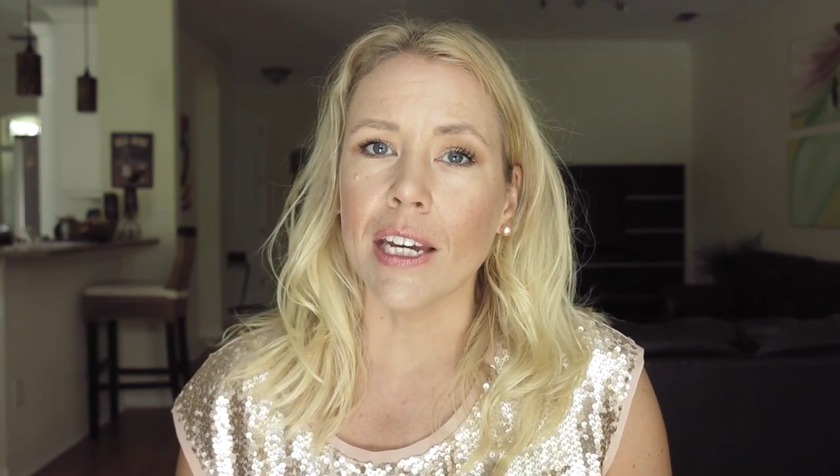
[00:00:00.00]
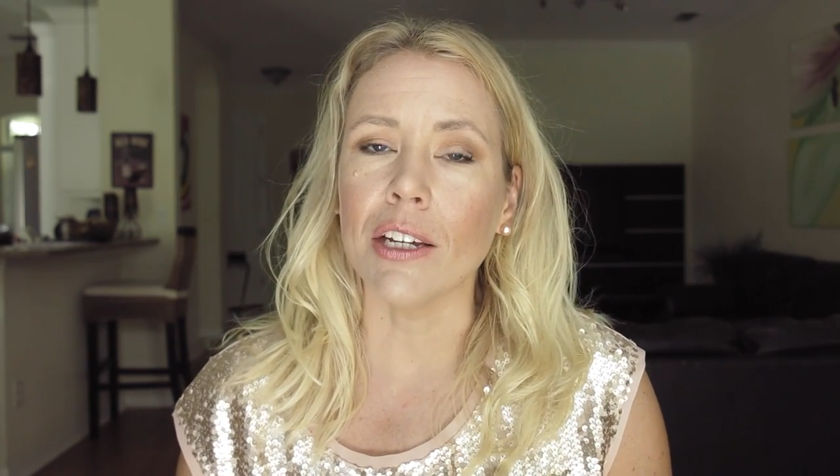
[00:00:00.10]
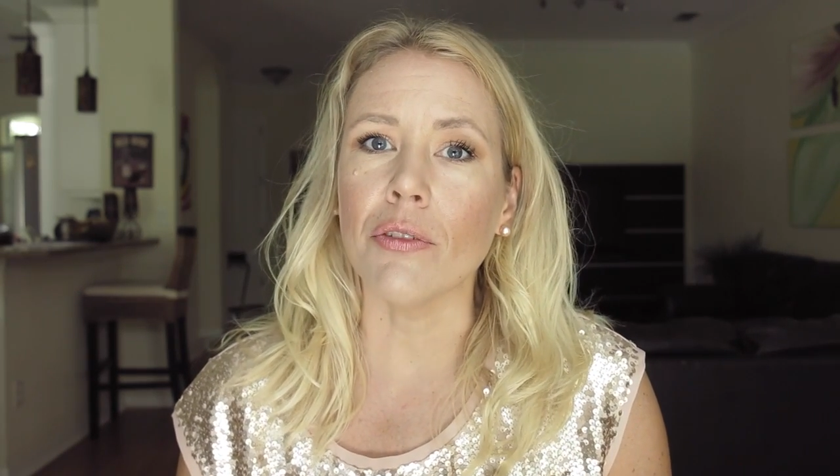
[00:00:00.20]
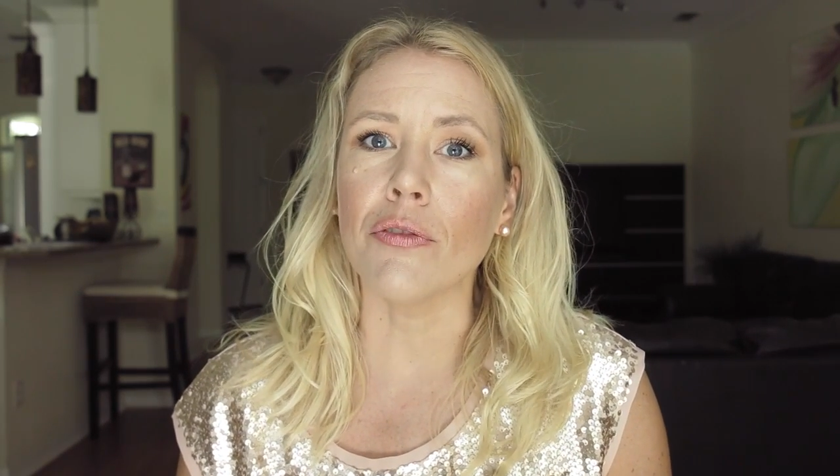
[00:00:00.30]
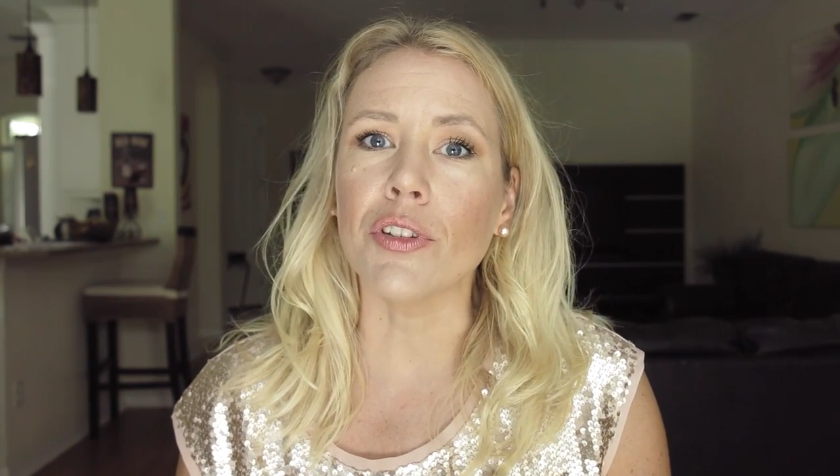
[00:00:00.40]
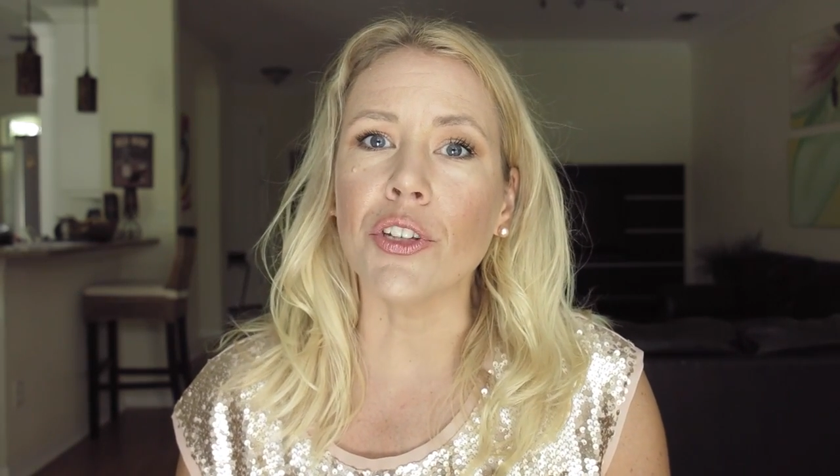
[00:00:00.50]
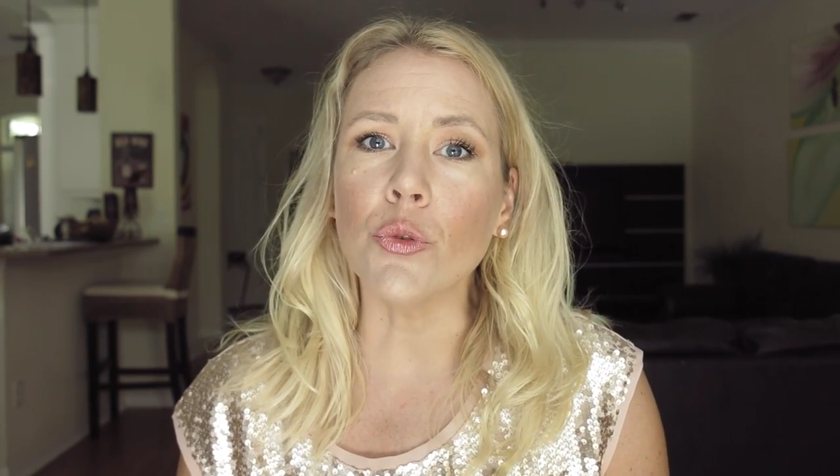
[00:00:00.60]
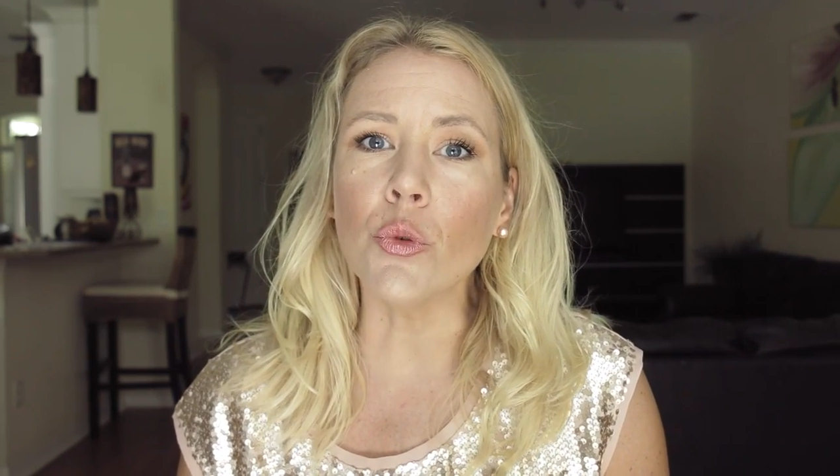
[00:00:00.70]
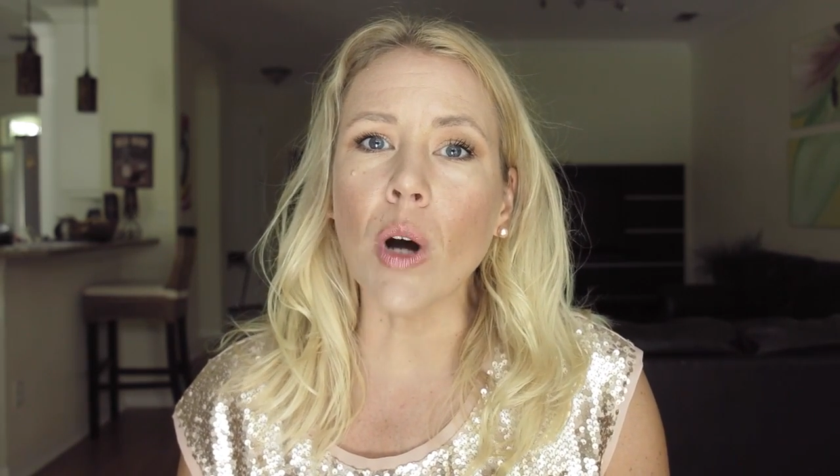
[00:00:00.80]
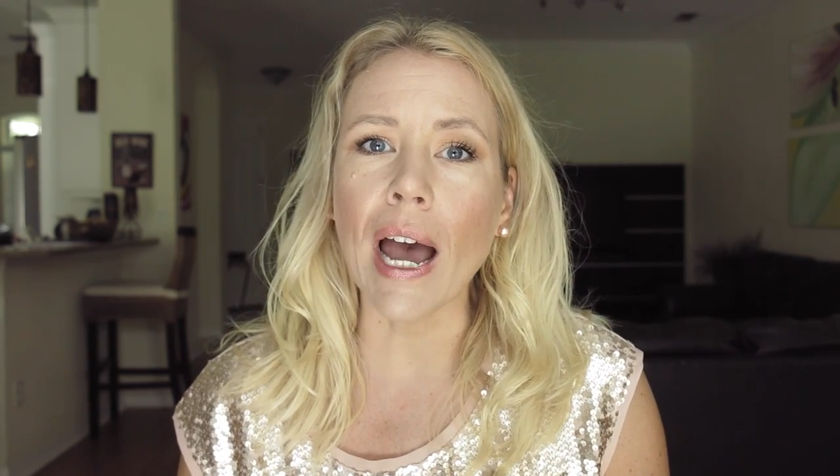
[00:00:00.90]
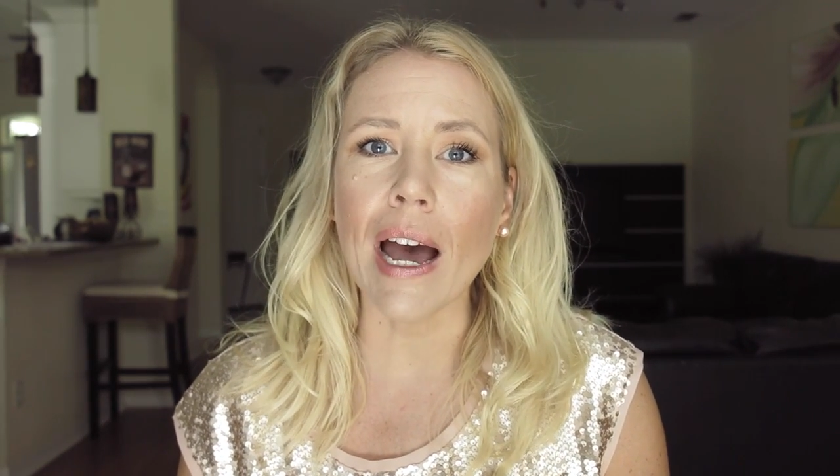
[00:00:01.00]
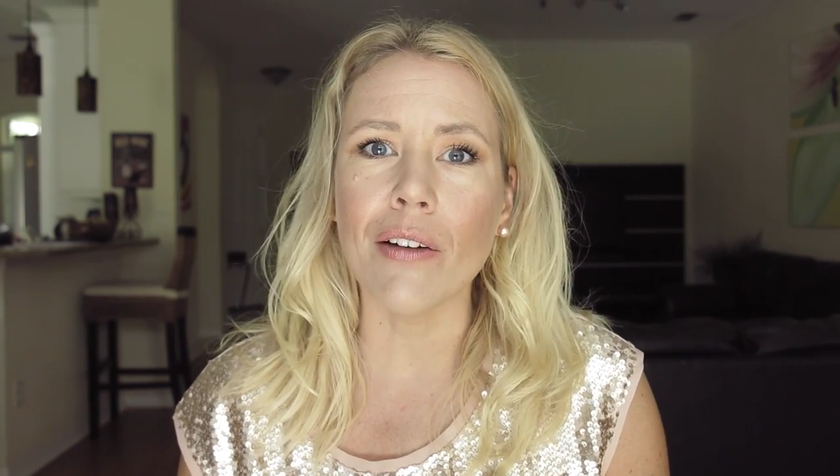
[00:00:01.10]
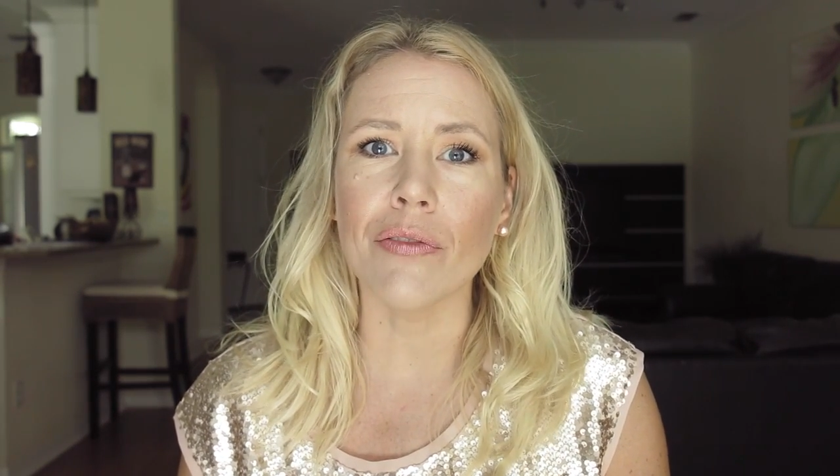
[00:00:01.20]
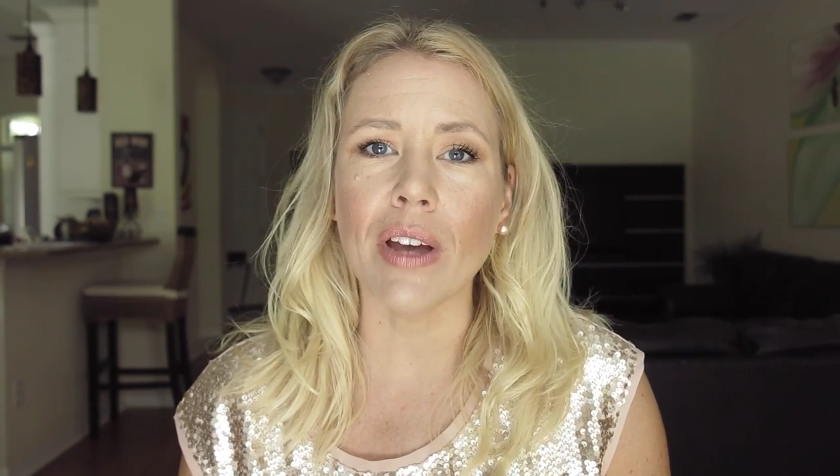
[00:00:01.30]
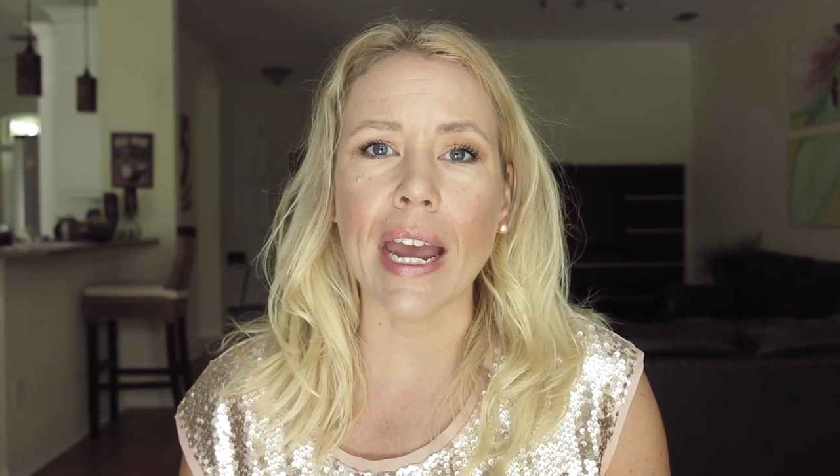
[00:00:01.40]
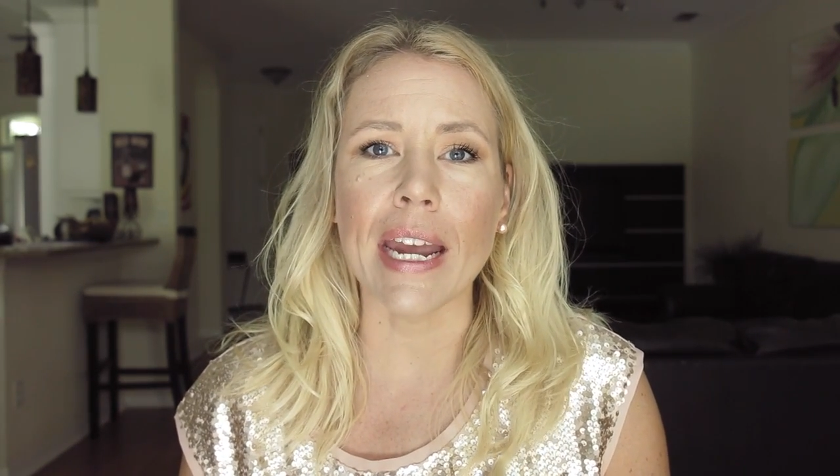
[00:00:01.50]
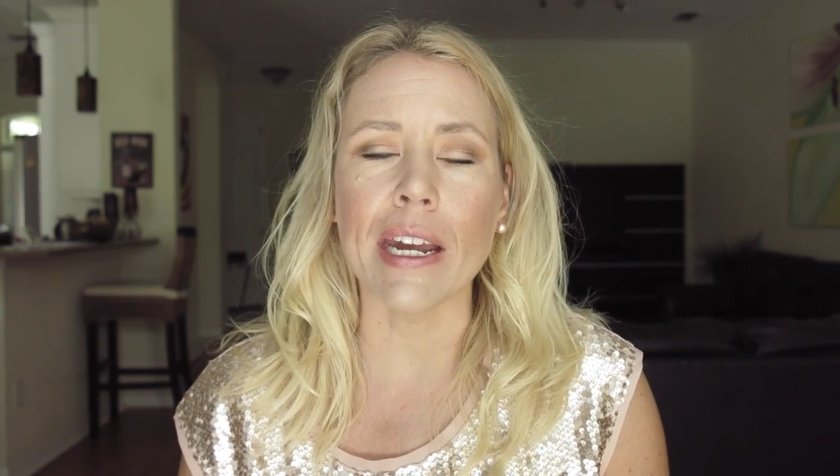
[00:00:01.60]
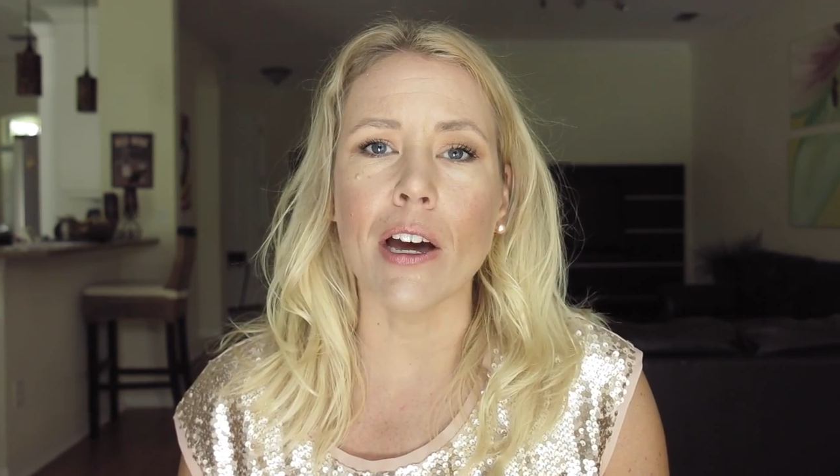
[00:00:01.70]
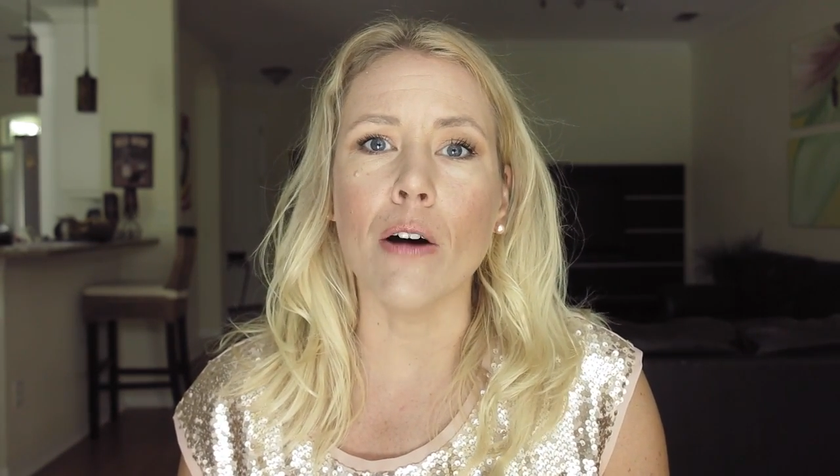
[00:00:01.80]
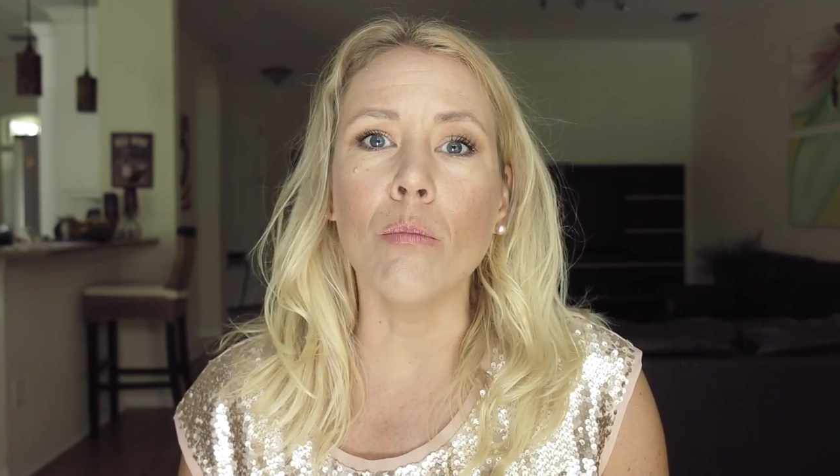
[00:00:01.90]
if you have
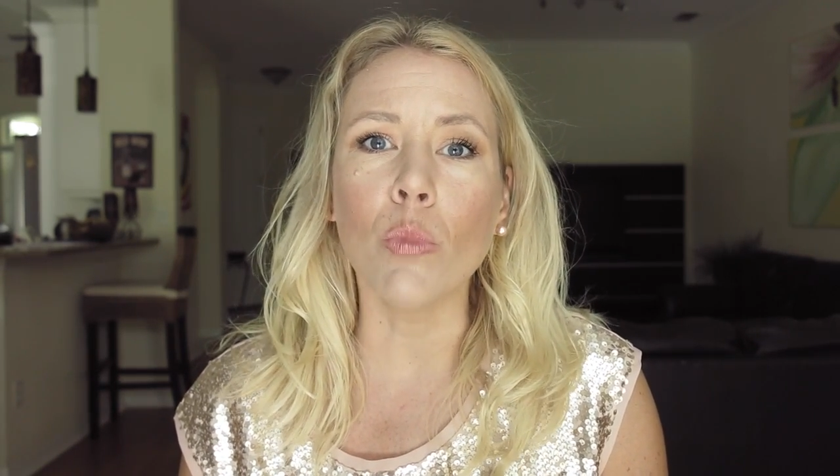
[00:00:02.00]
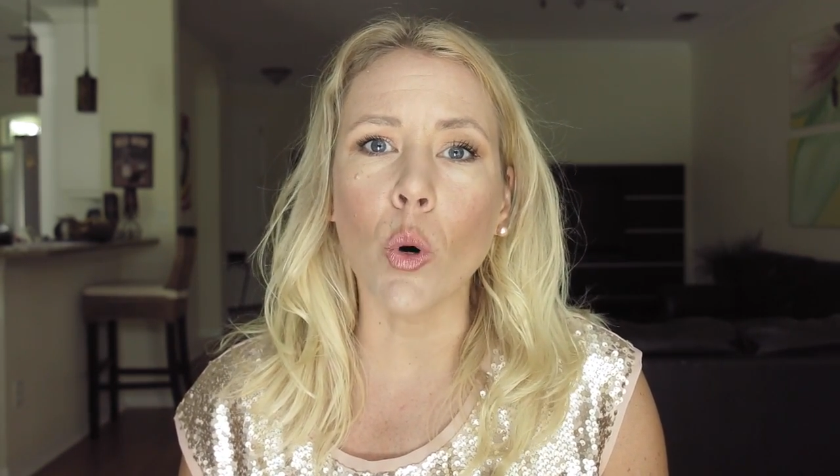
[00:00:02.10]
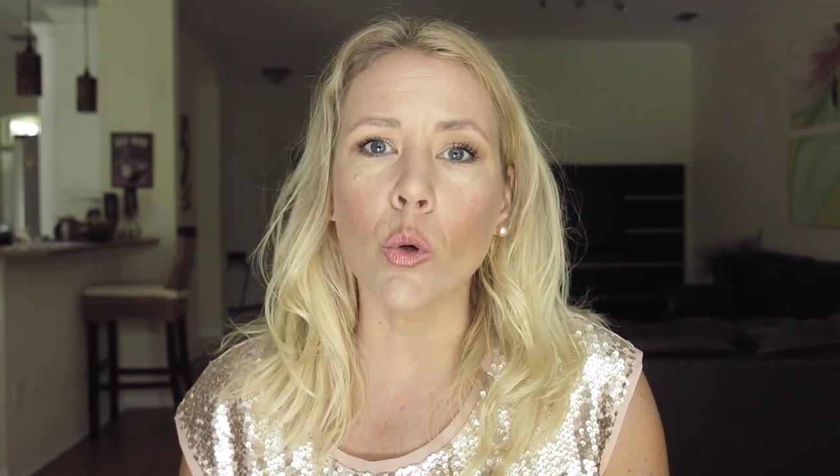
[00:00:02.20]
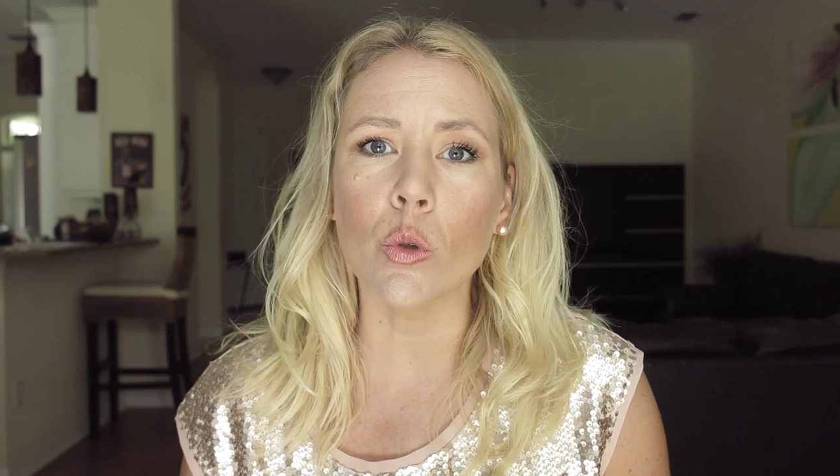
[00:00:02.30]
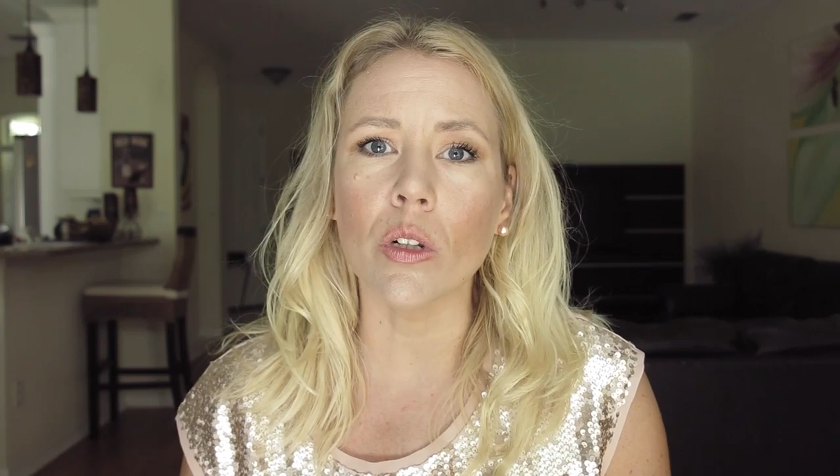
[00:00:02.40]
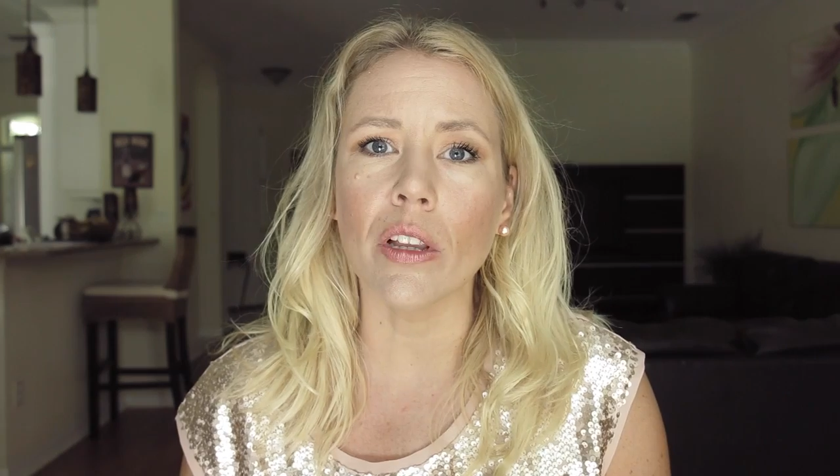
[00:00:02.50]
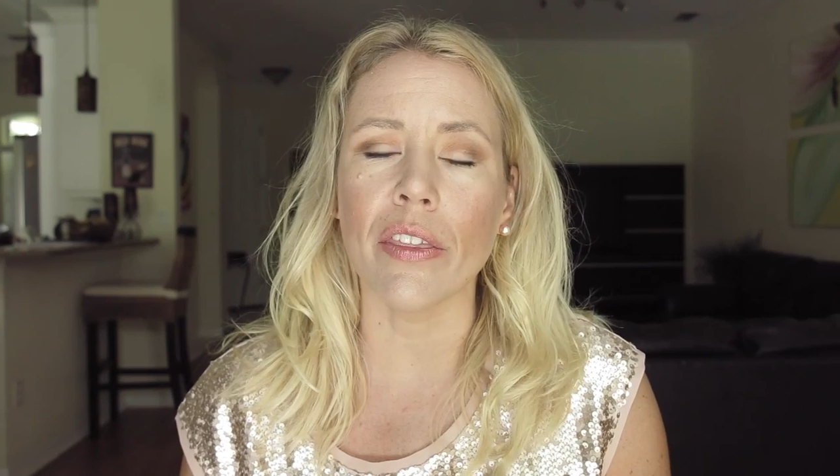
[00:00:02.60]
a mole